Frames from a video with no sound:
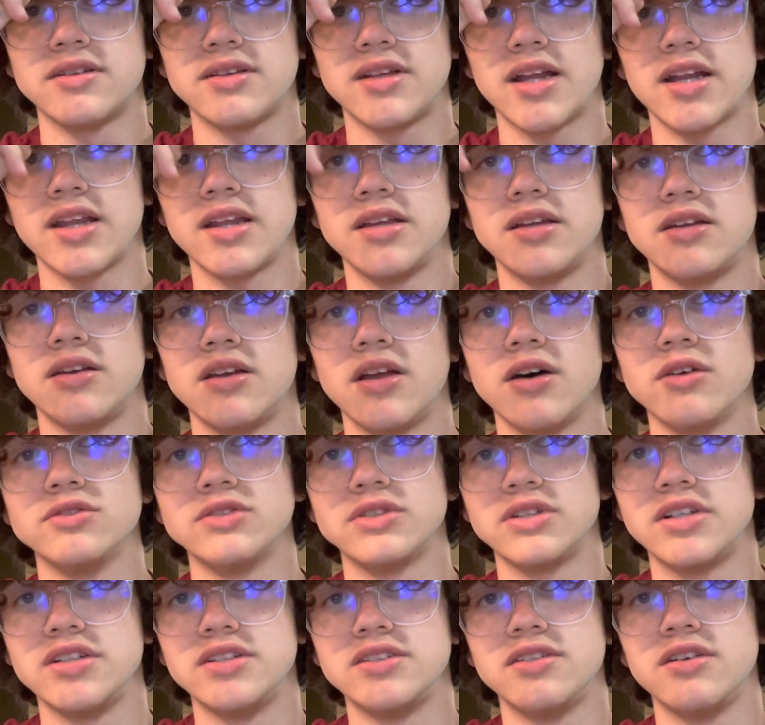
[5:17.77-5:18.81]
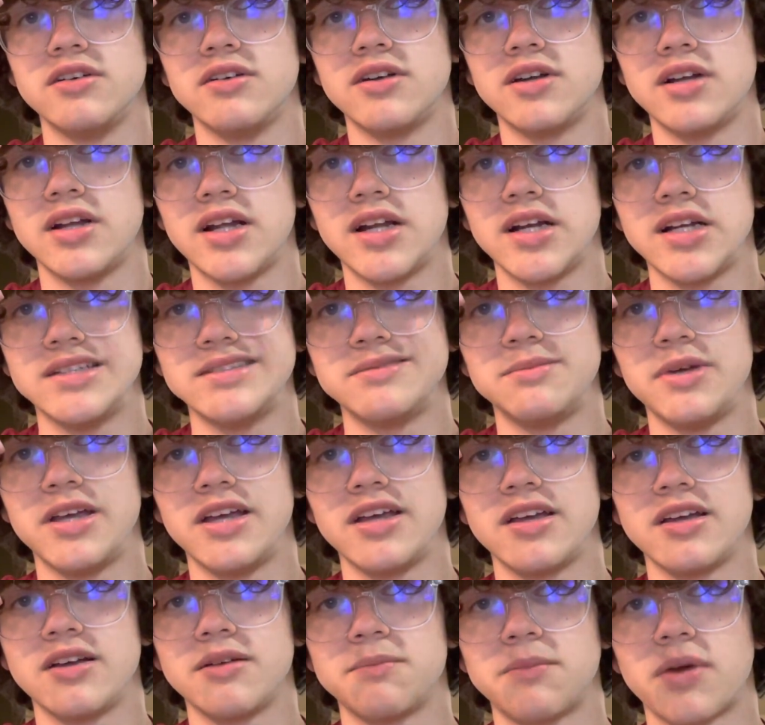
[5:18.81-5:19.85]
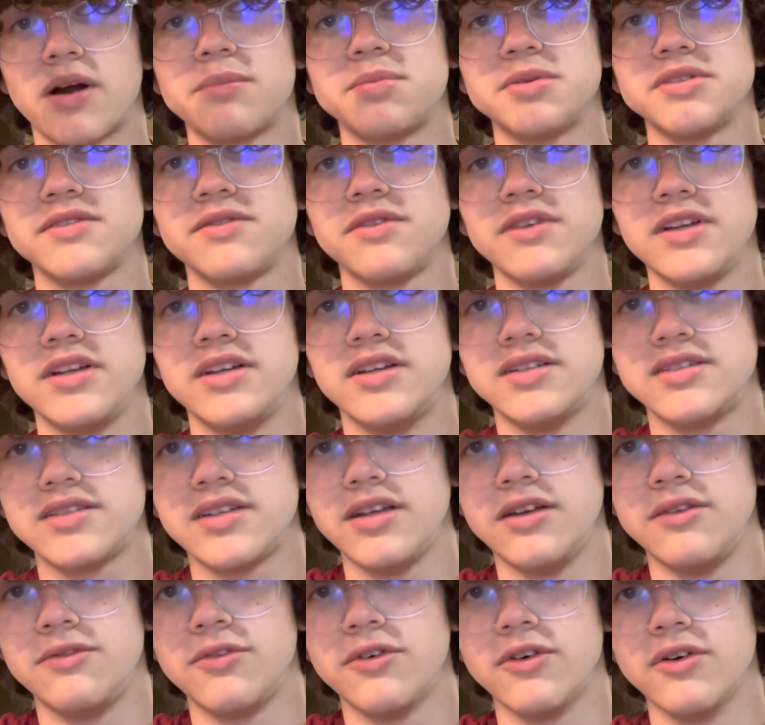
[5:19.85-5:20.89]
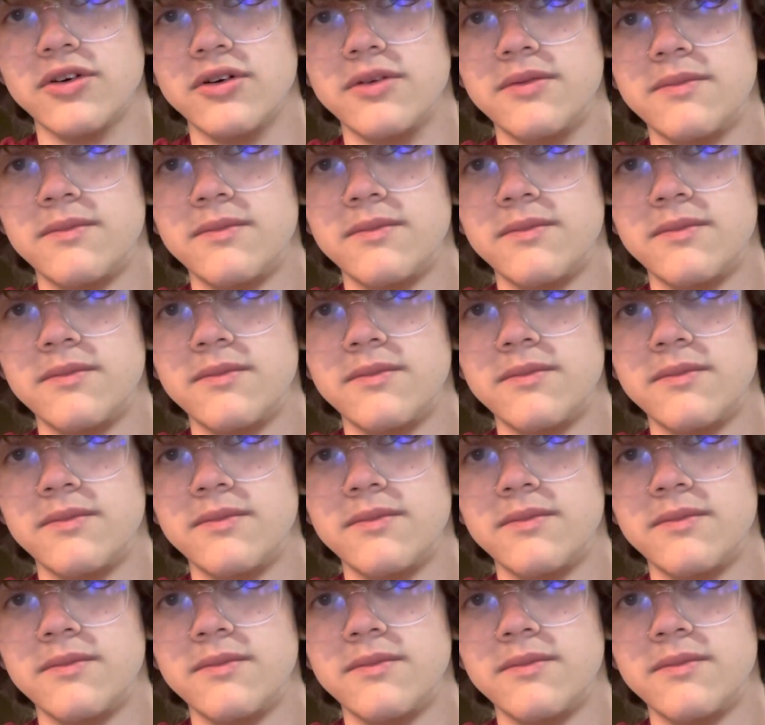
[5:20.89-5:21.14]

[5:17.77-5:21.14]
that he knows what he's doing and he's being purposefully deceitful.